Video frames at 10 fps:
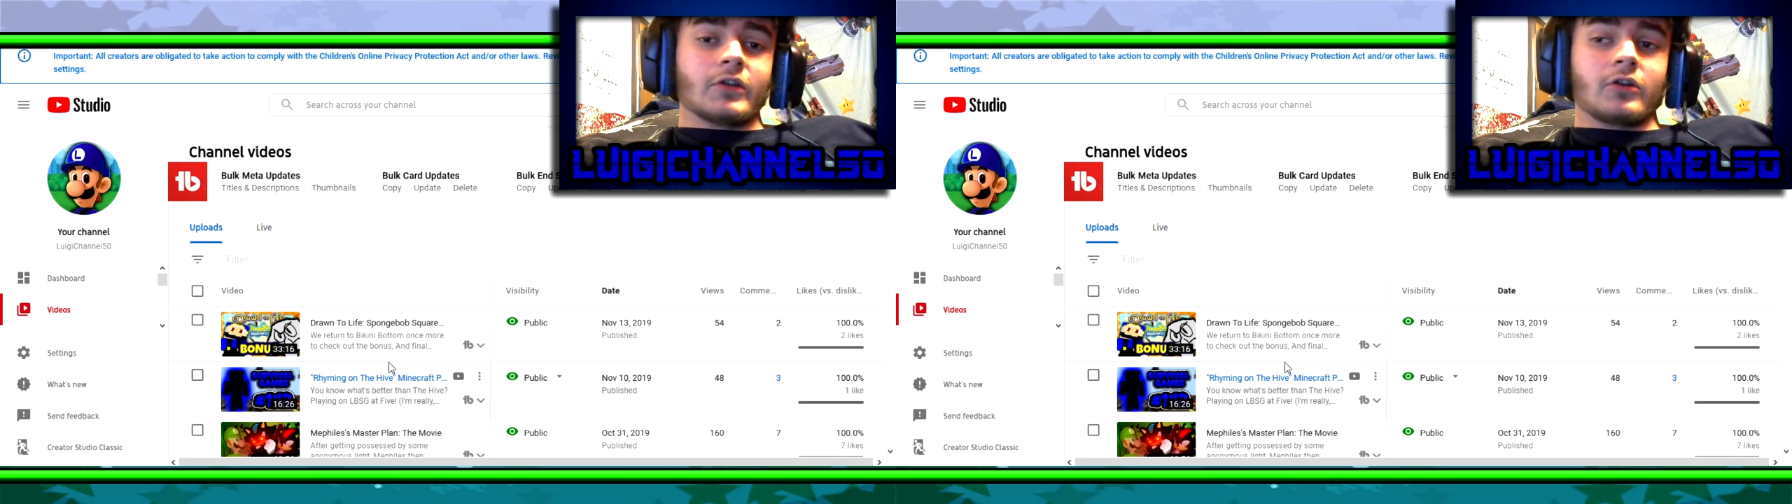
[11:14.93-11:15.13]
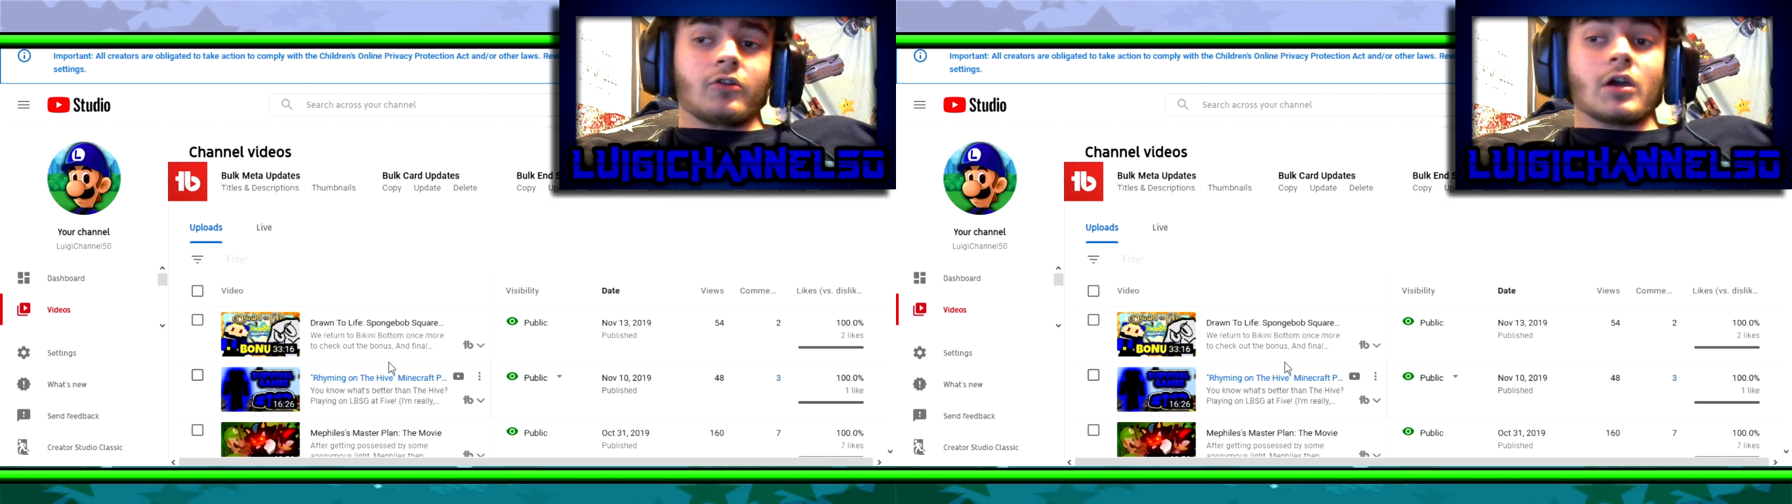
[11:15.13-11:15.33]

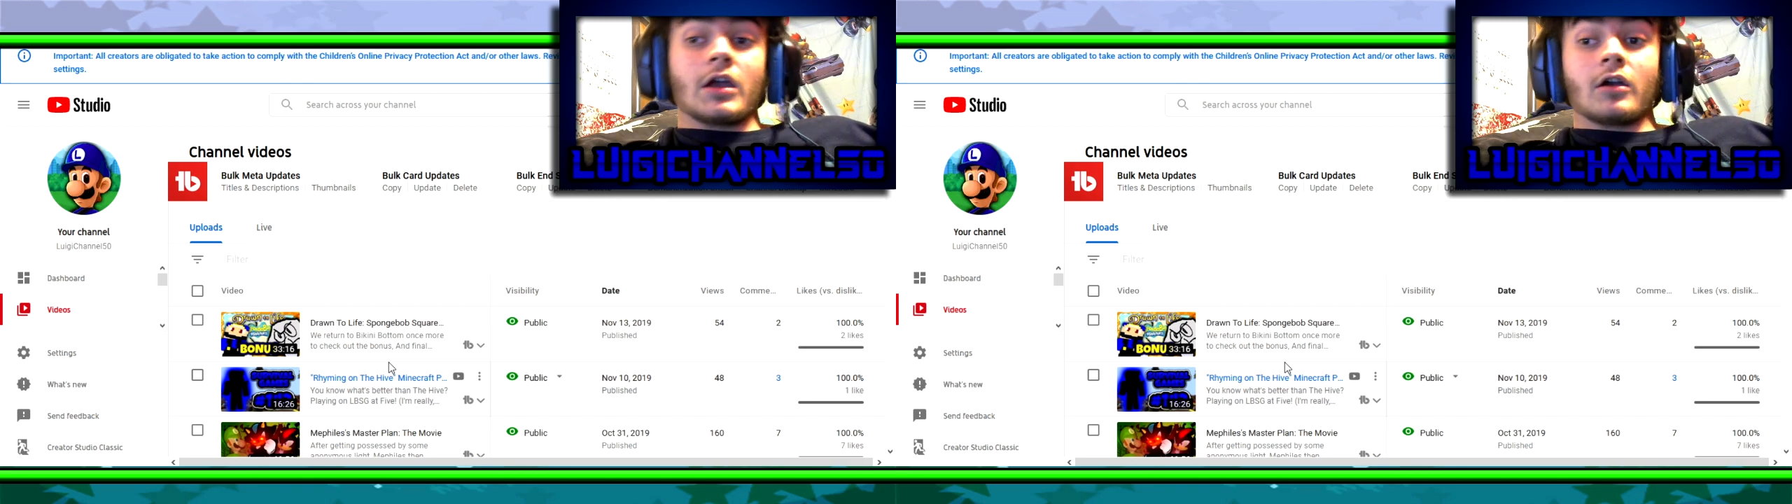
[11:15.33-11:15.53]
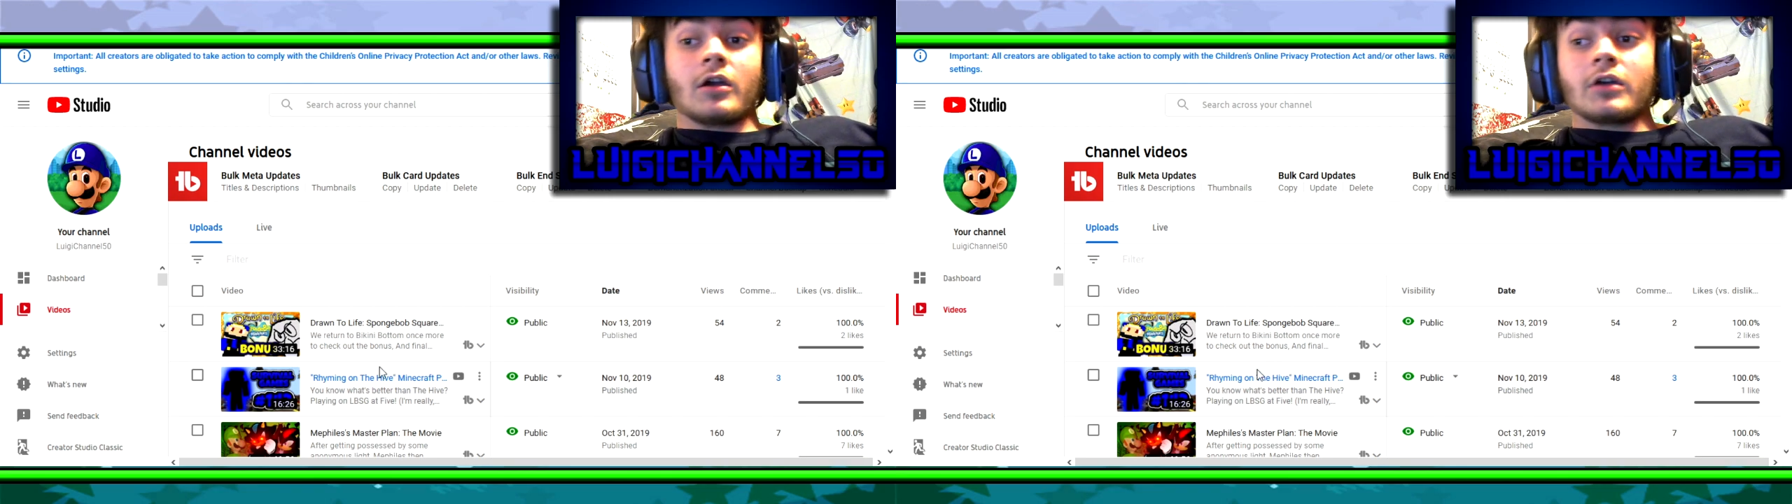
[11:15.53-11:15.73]
in a
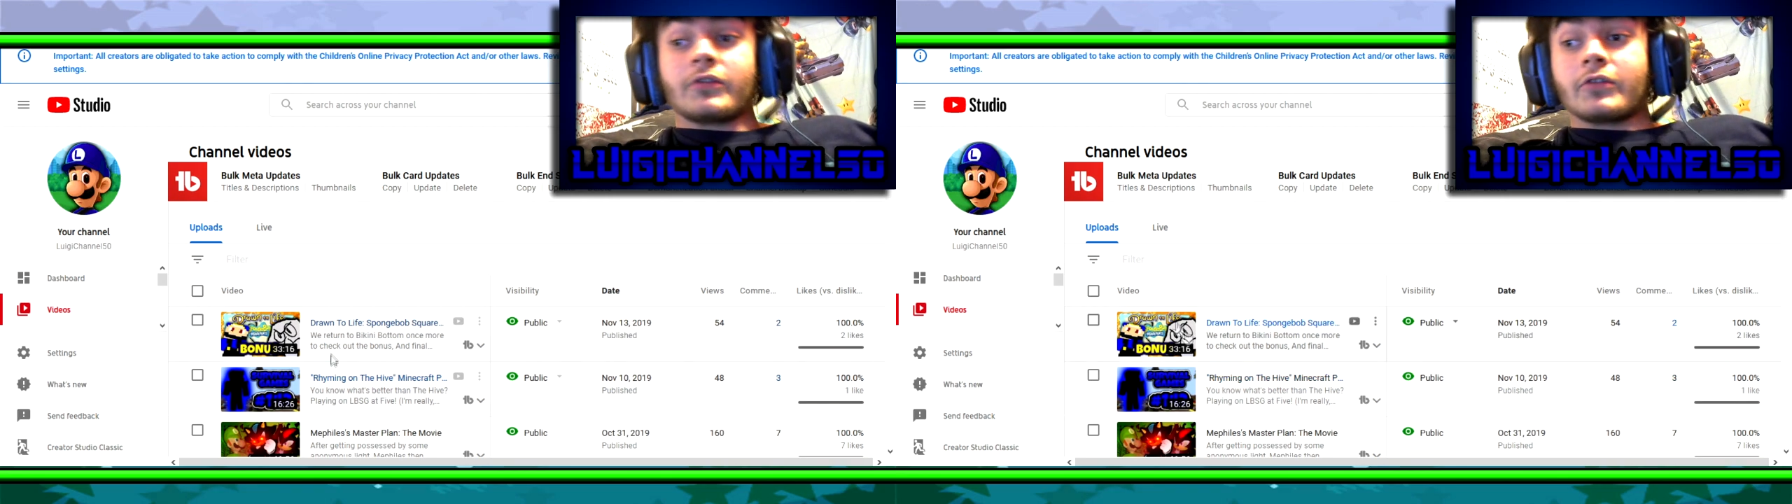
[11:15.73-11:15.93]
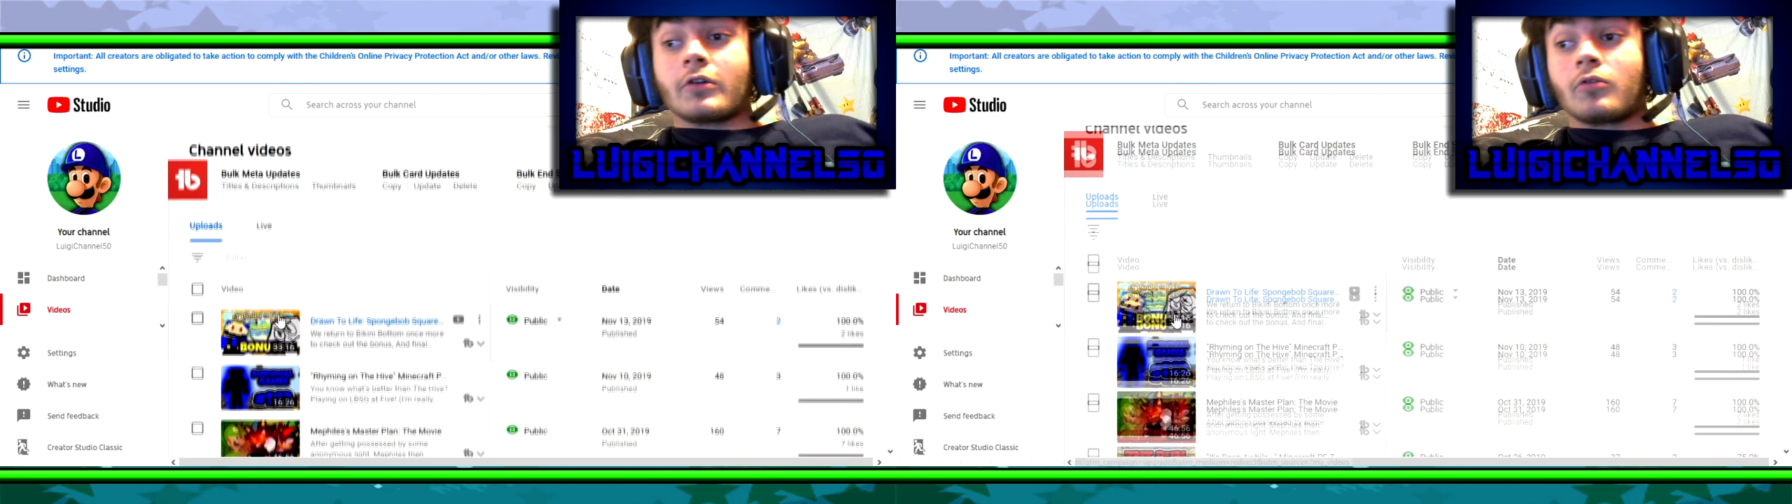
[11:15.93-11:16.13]
gray area,
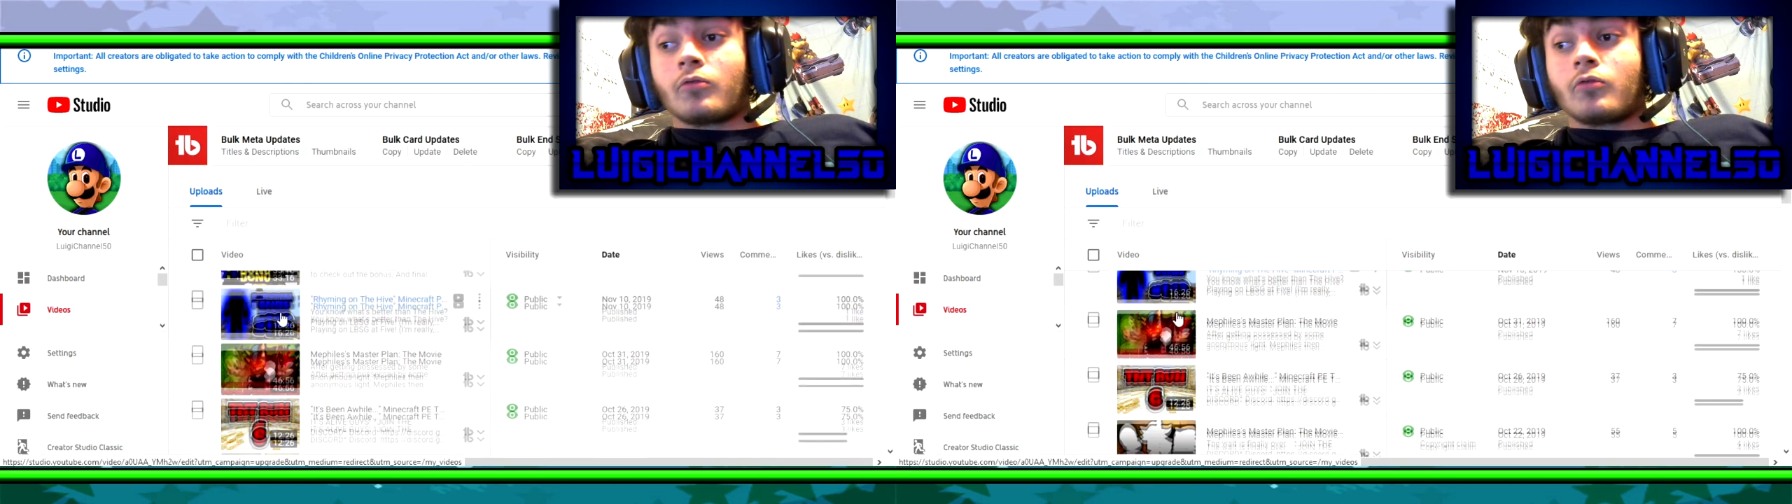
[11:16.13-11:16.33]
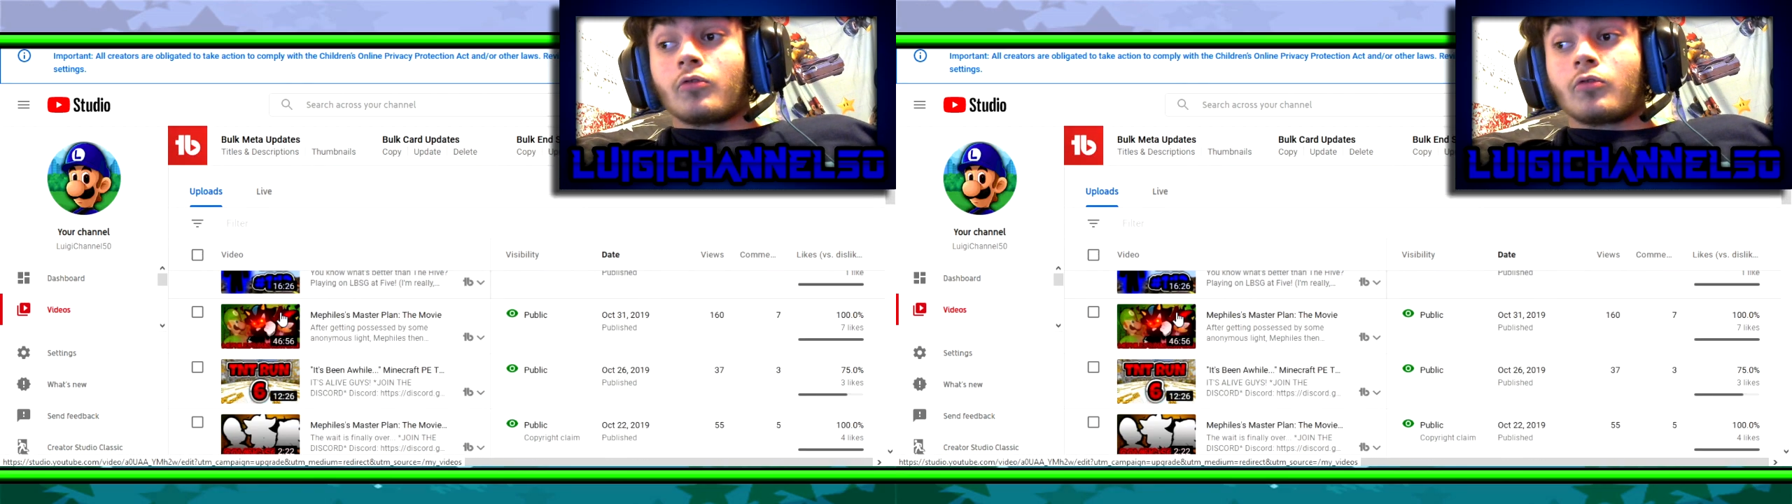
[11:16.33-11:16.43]
so